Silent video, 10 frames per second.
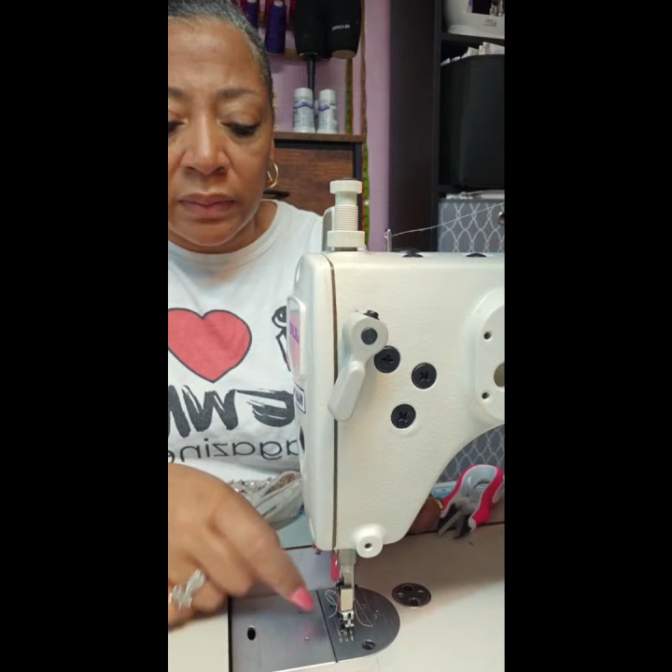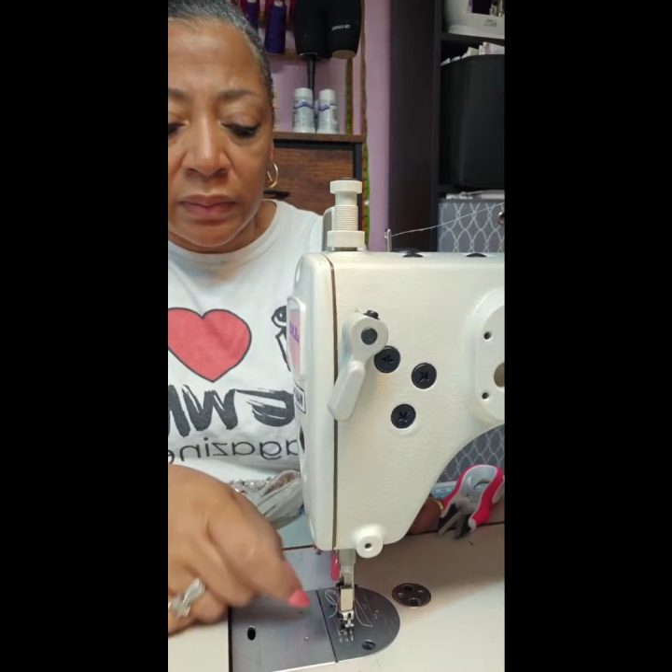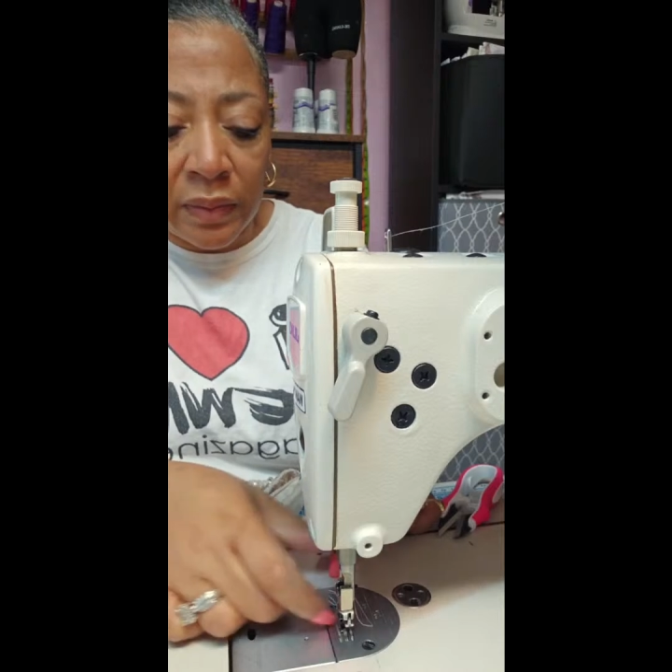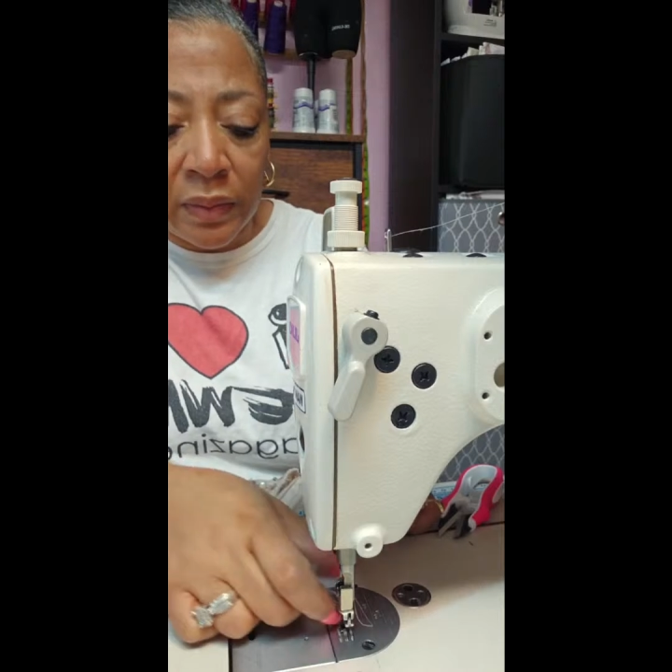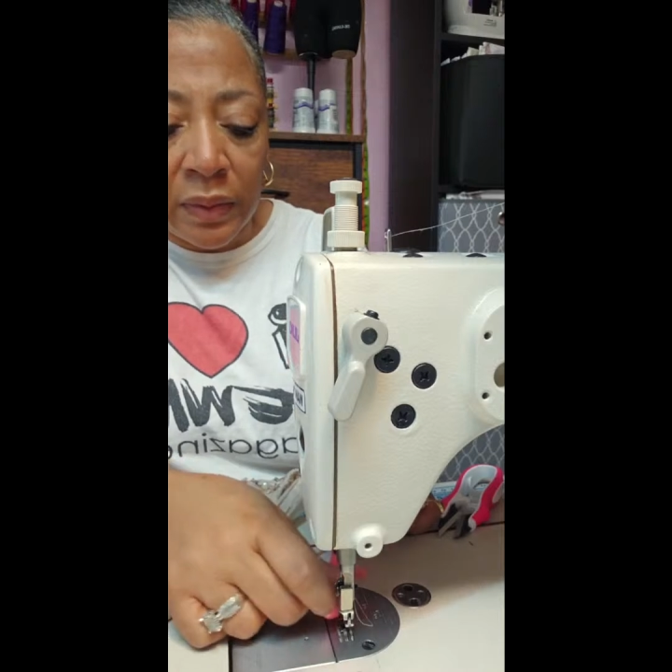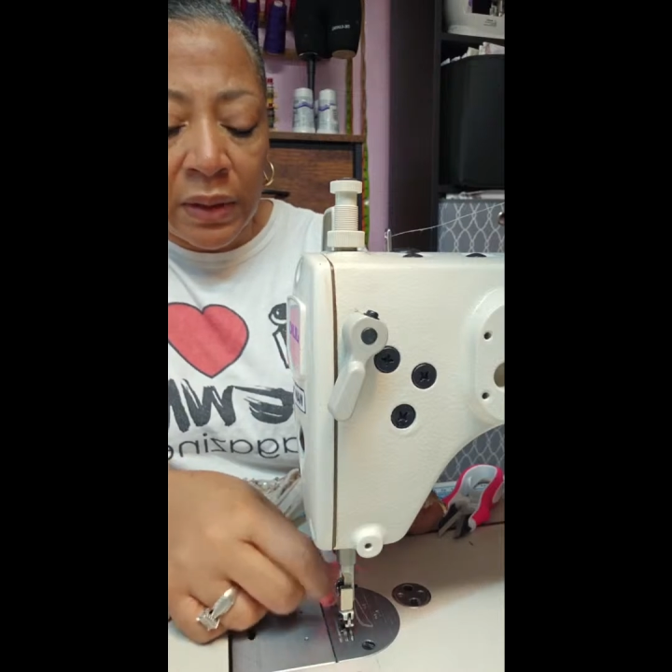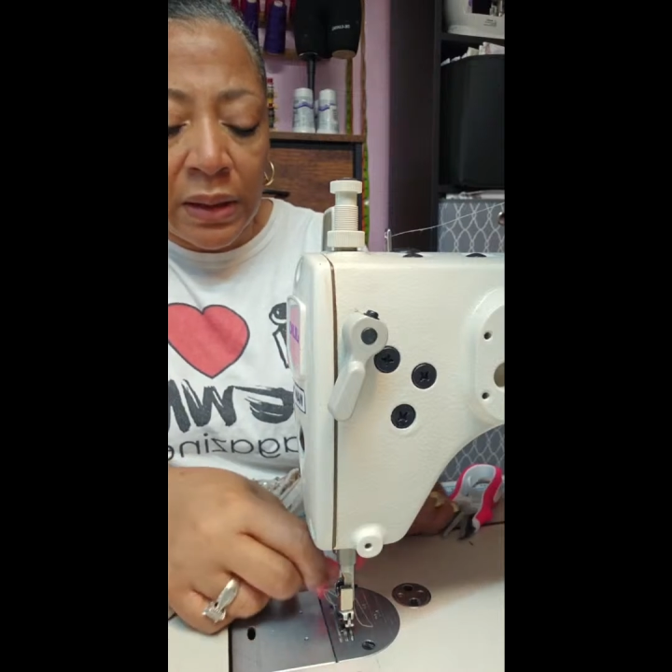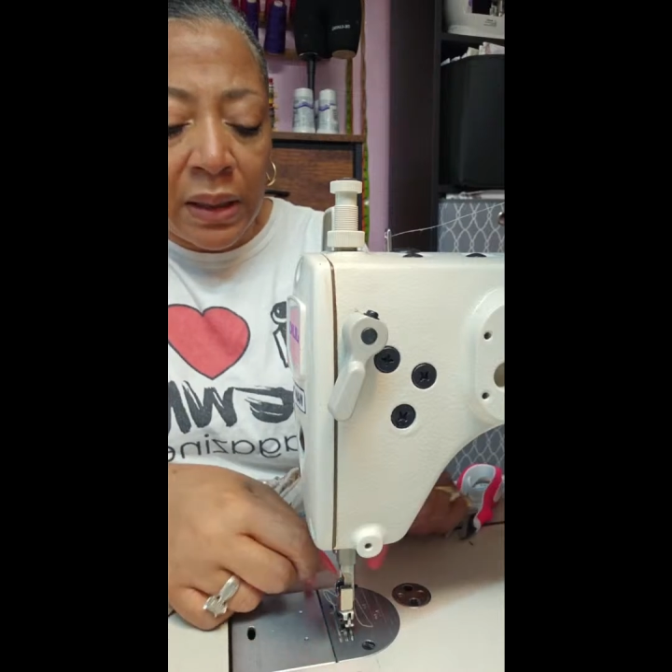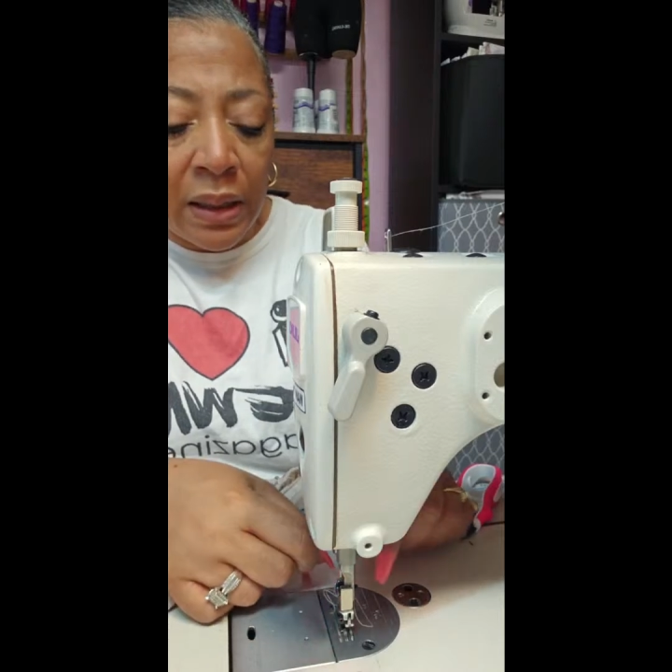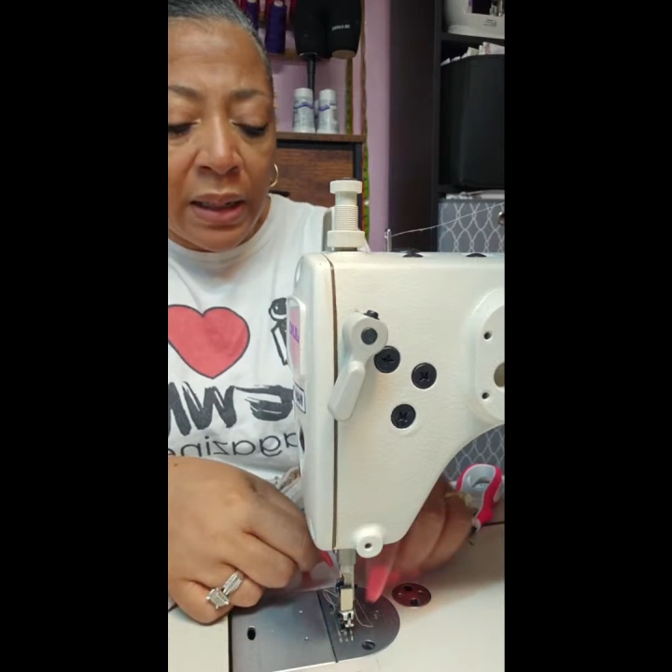
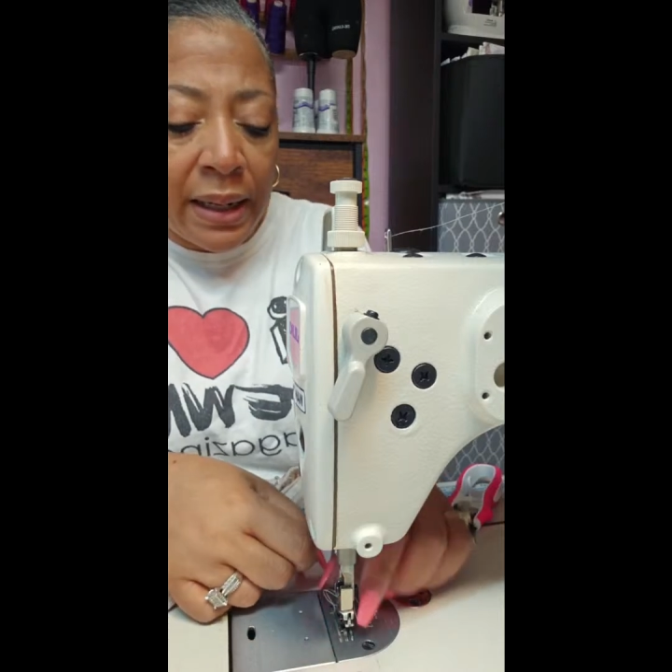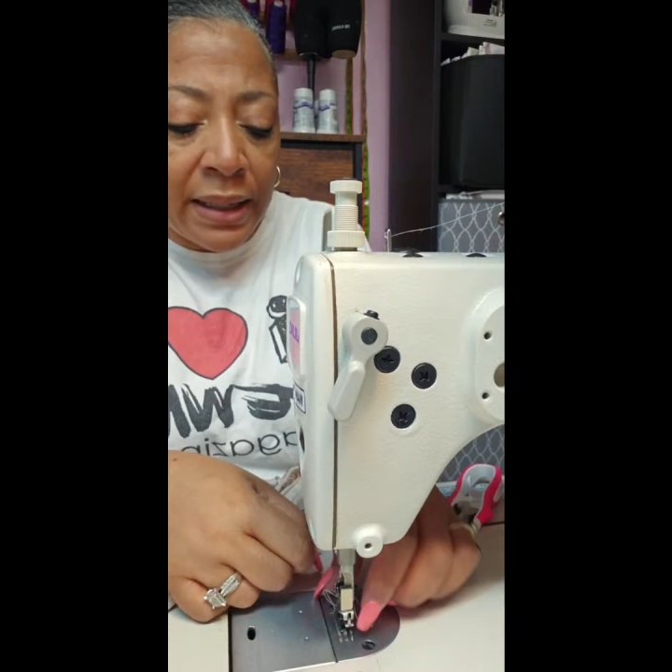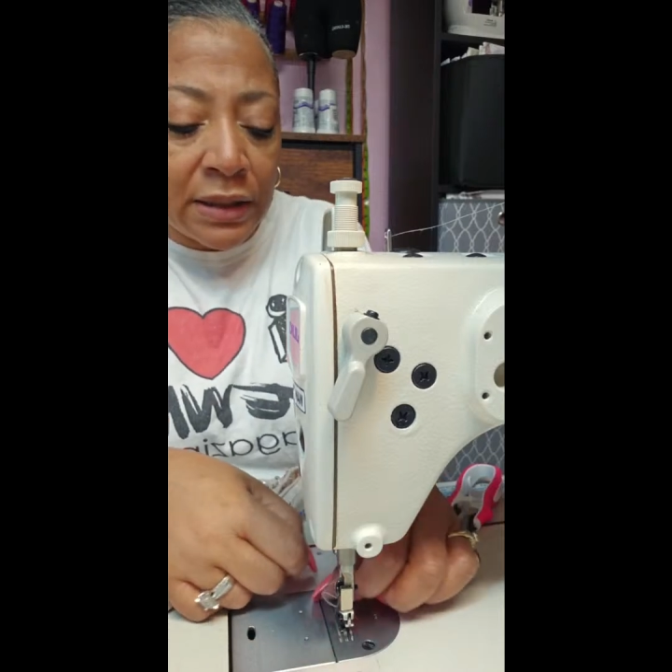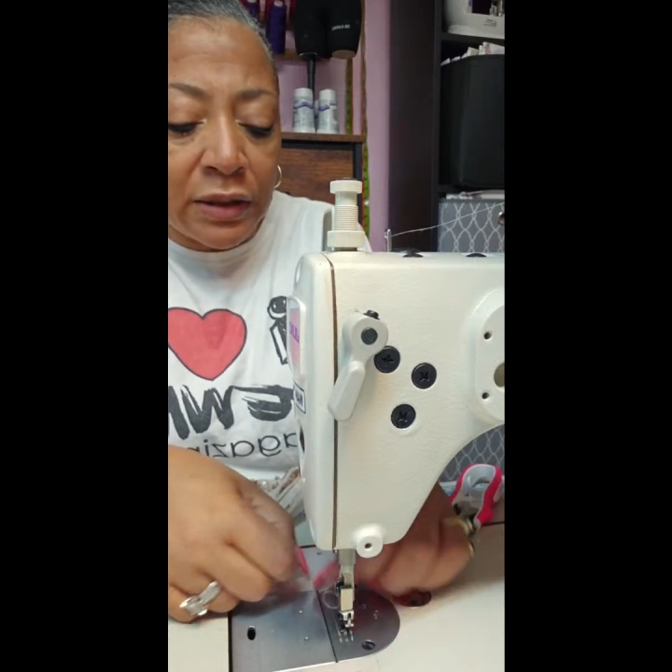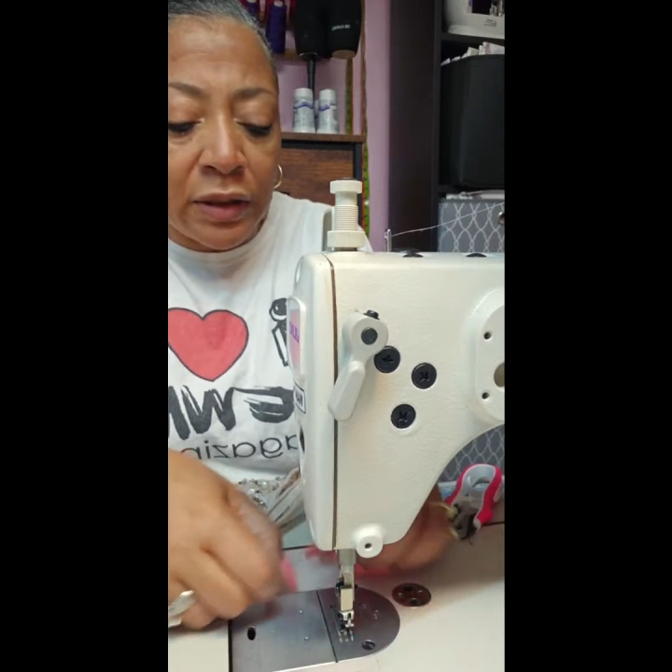It has a little